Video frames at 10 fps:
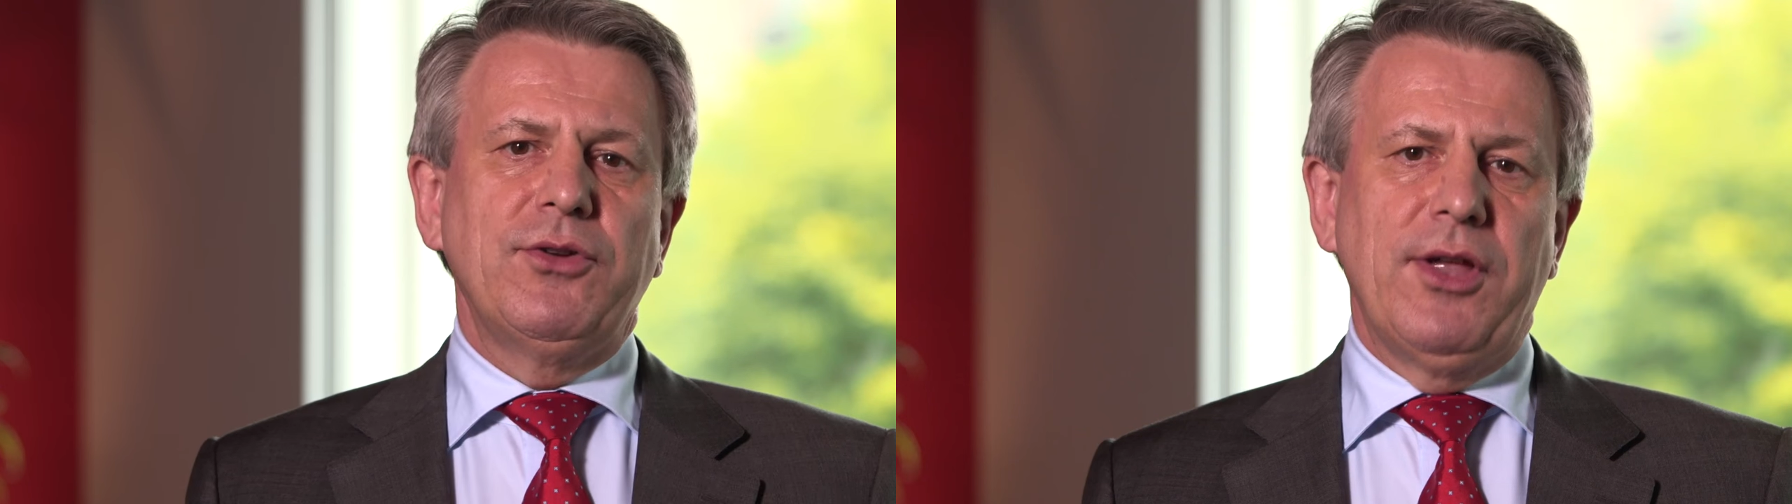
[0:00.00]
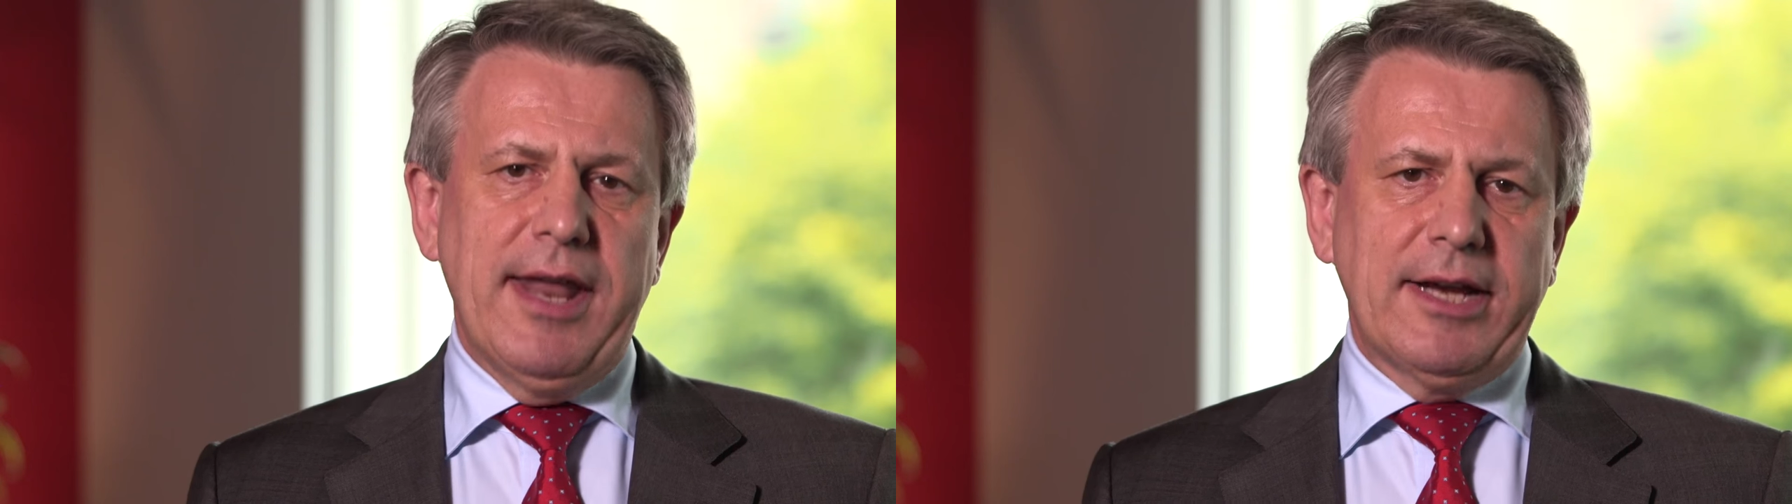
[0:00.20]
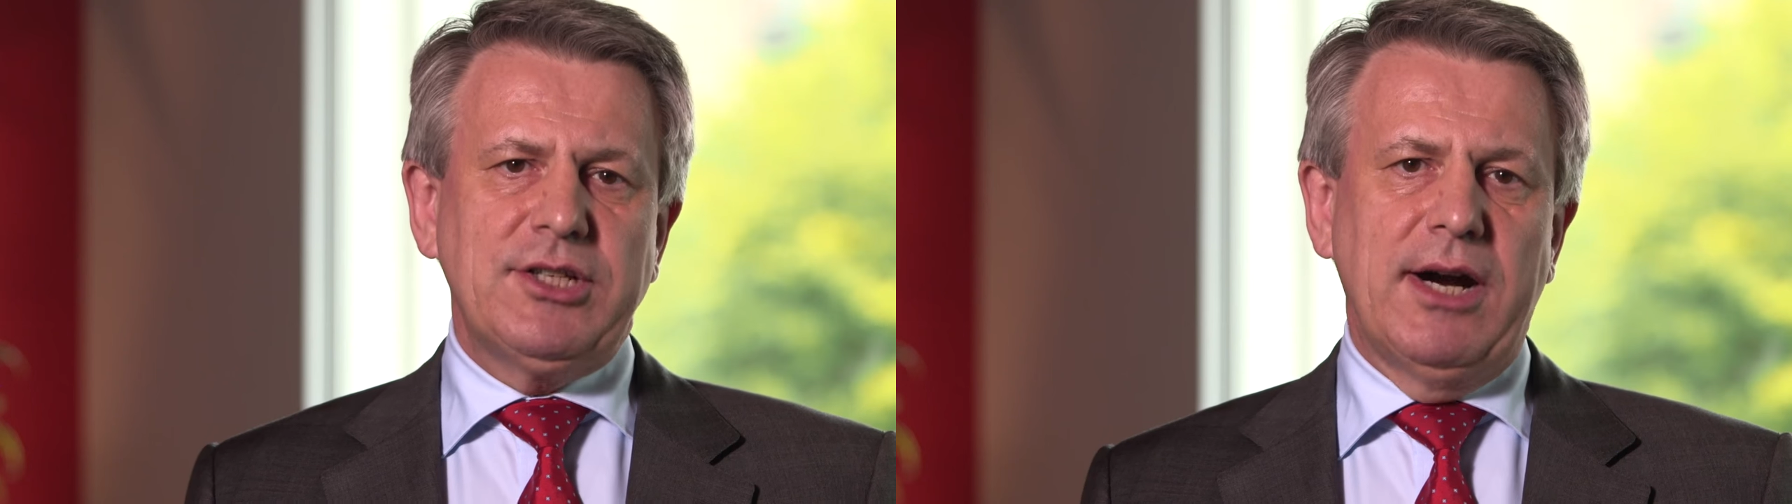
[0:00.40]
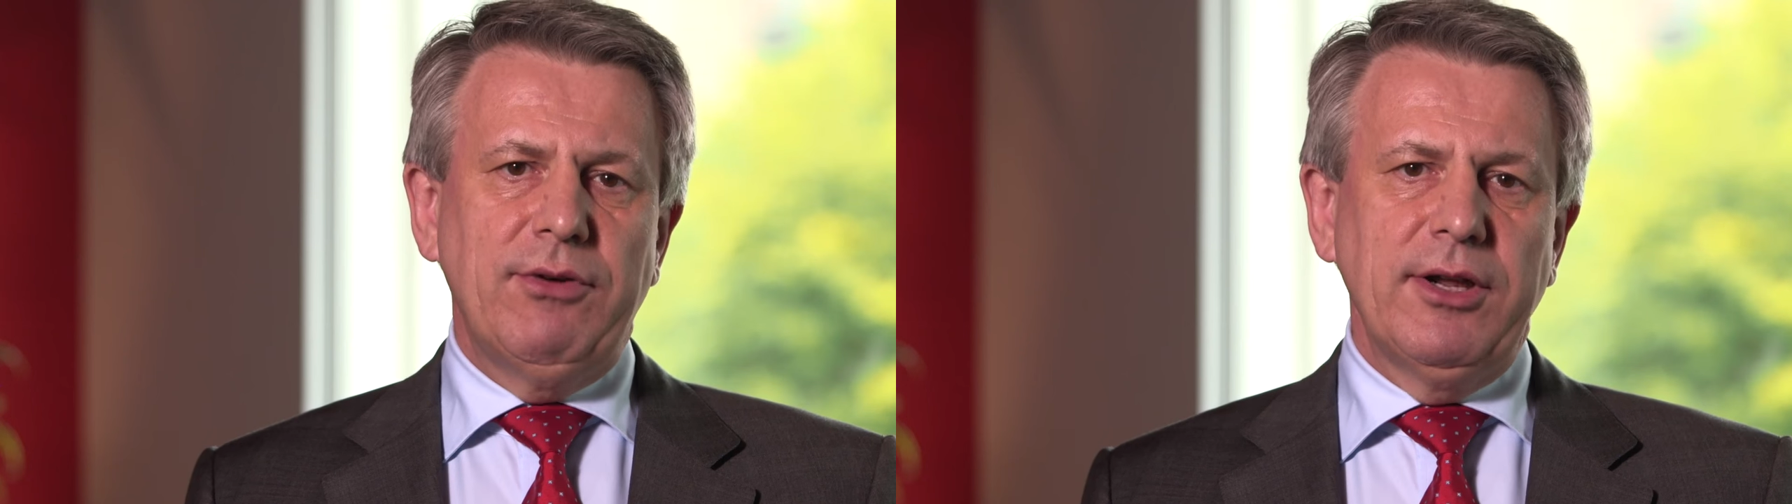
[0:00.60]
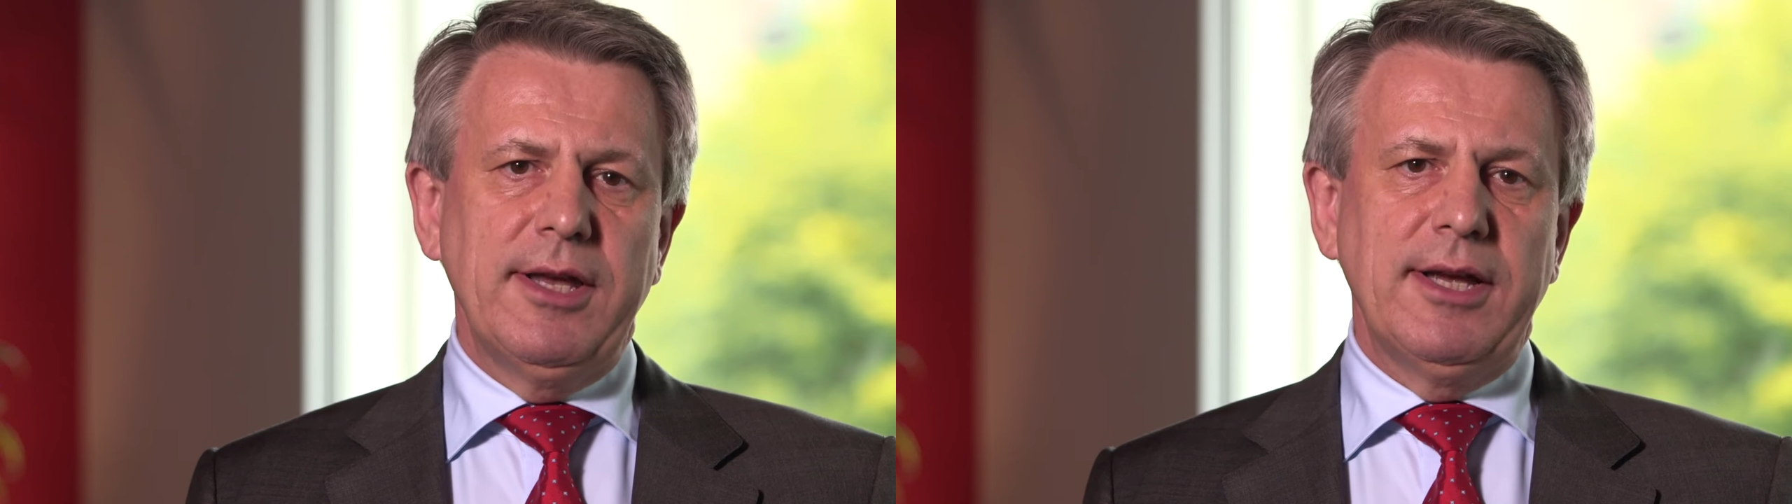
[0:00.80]
for the next
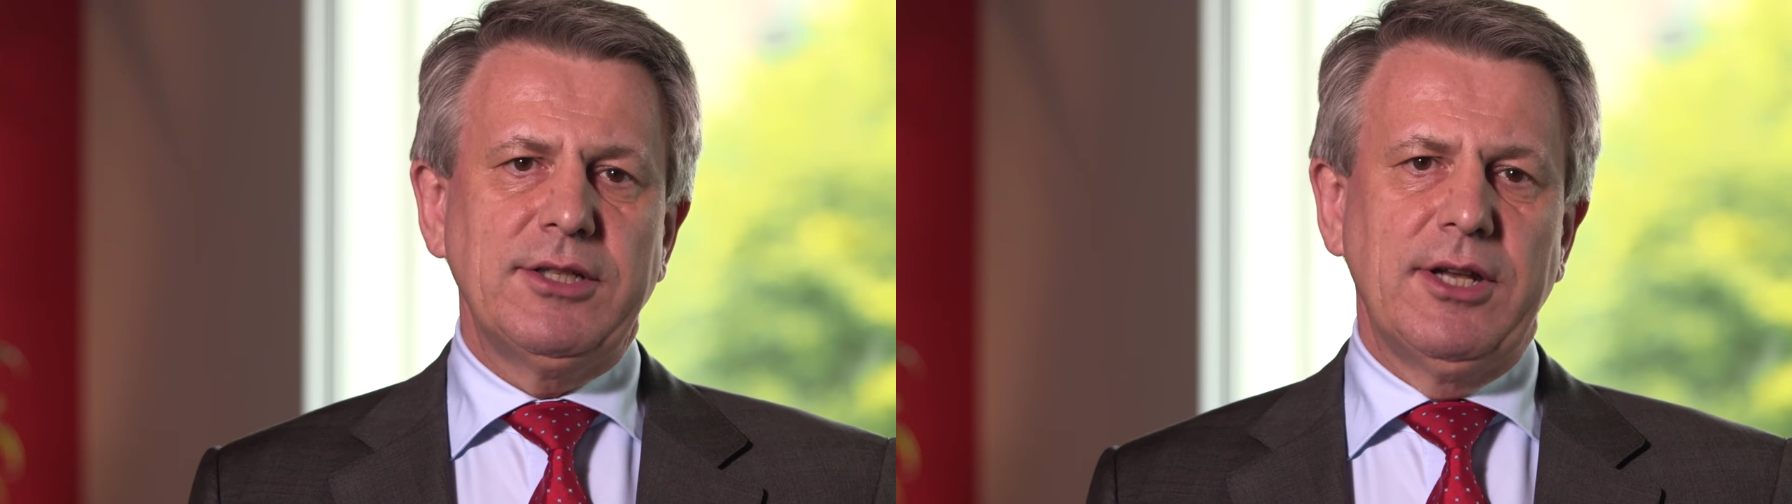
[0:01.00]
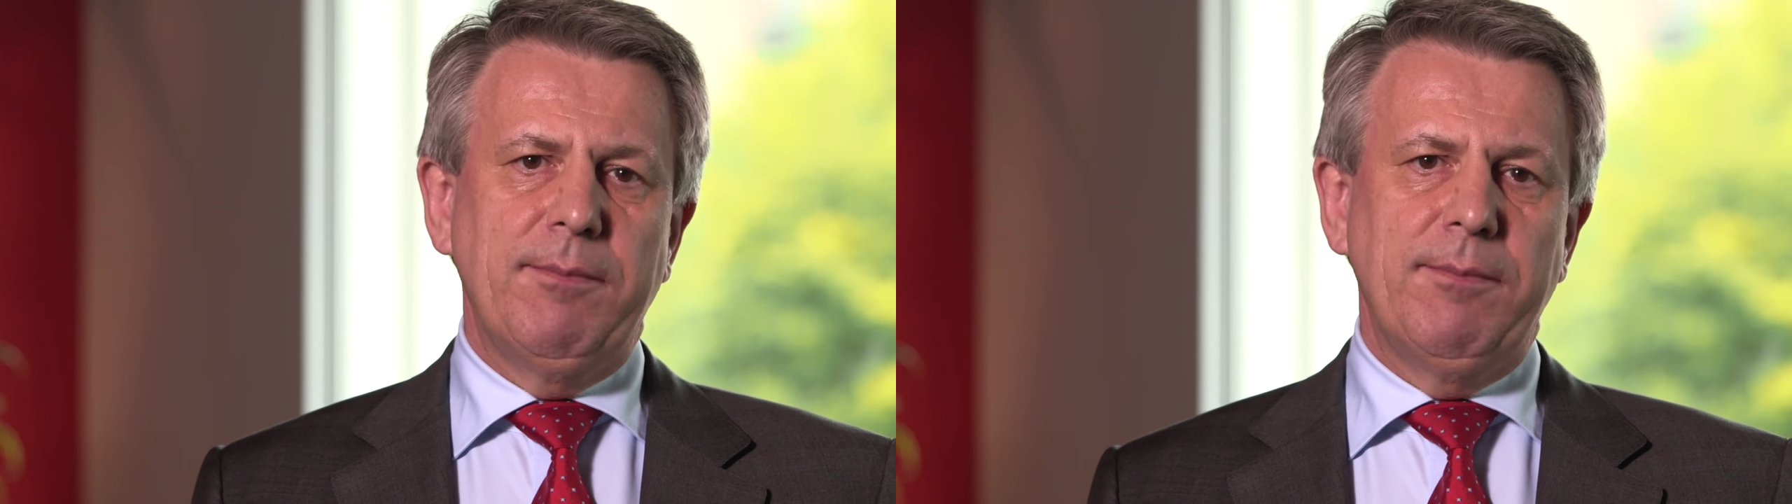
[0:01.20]
several years